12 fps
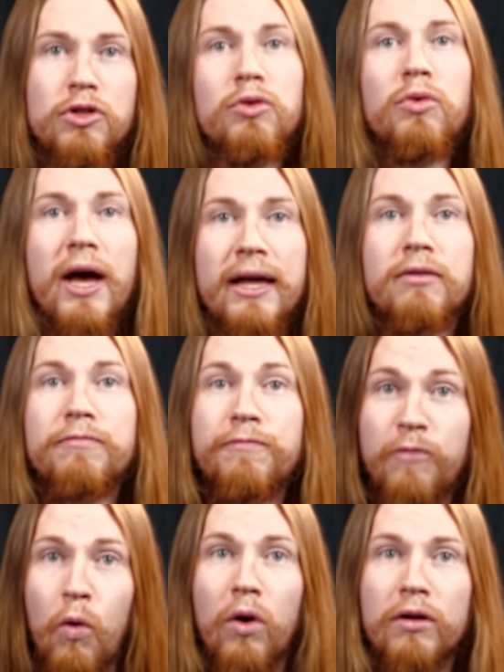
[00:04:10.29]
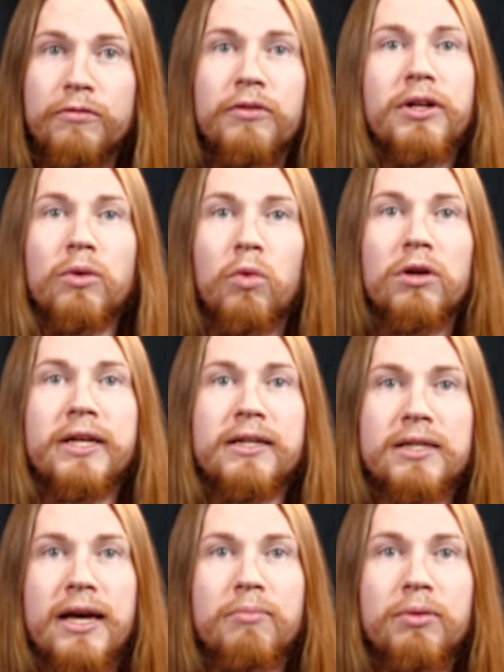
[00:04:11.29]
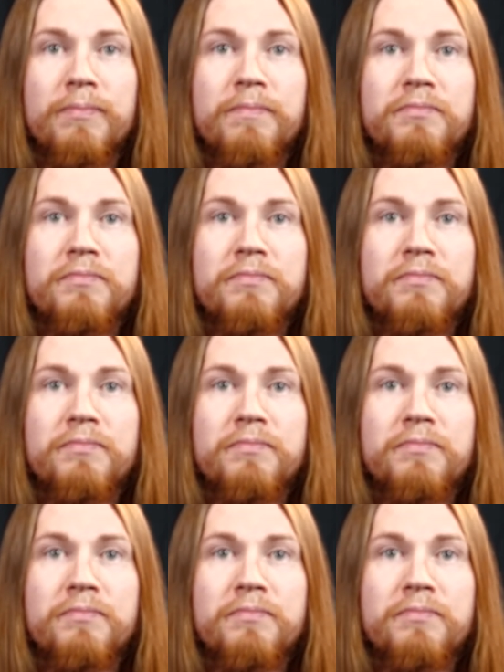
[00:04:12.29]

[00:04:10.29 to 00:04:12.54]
2 and 4 for their working type.